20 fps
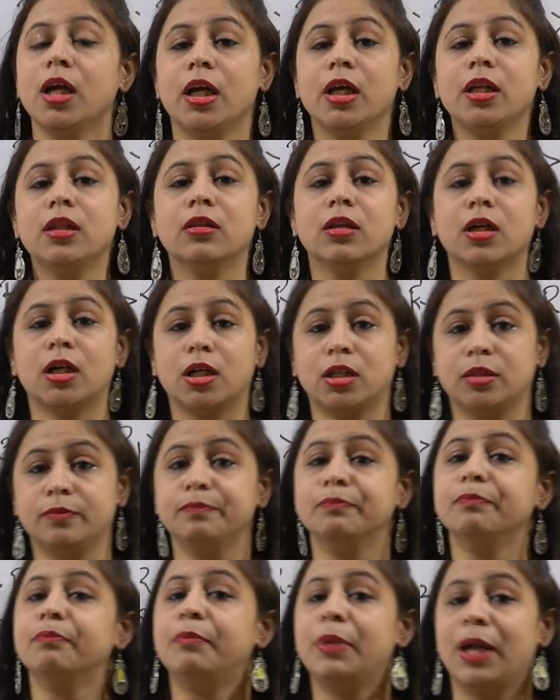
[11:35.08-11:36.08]
in
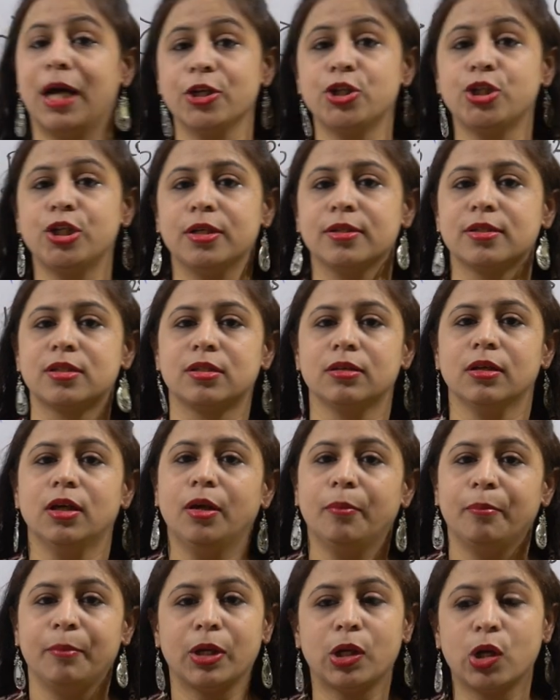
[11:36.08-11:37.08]
the brushes,
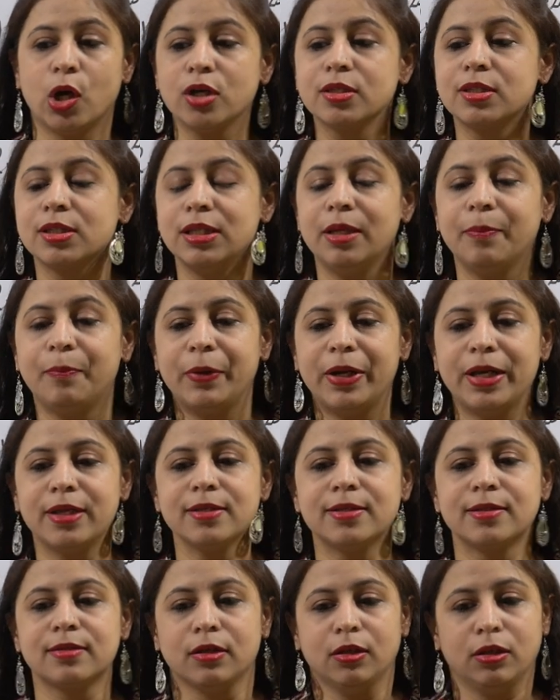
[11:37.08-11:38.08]
because slip
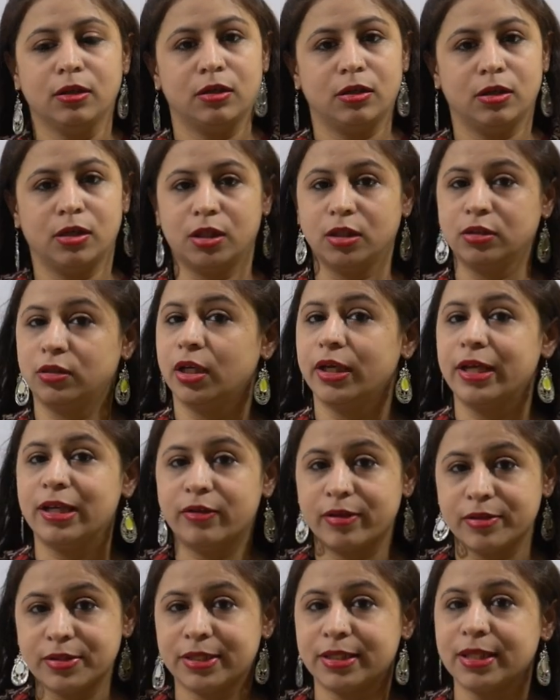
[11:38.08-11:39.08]
rings,
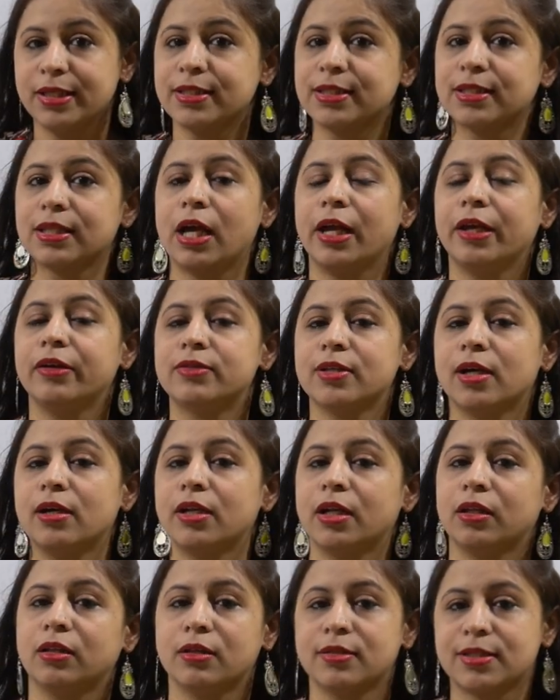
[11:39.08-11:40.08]
the resistance are
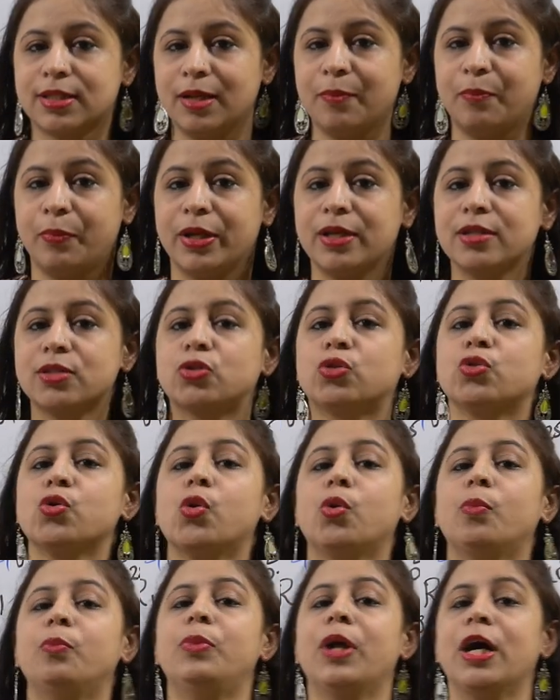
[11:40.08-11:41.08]
inserted in the slip rings,
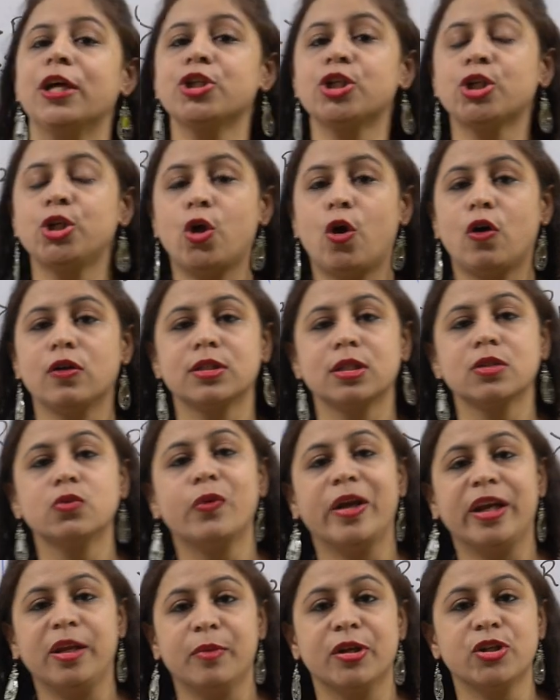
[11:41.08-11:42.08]
so brush loss is
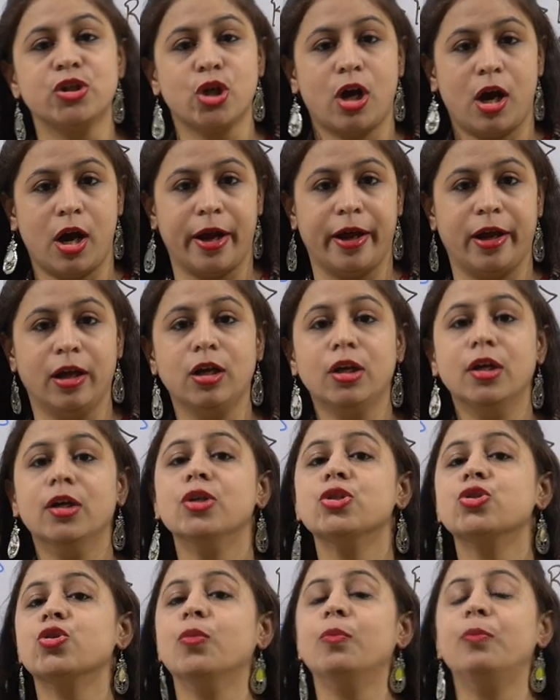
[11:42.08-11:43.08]
very much high.
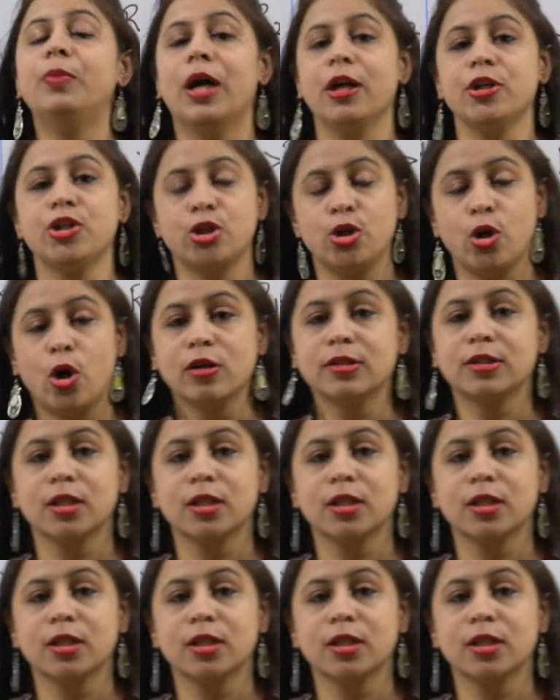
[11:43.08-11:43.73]
So losses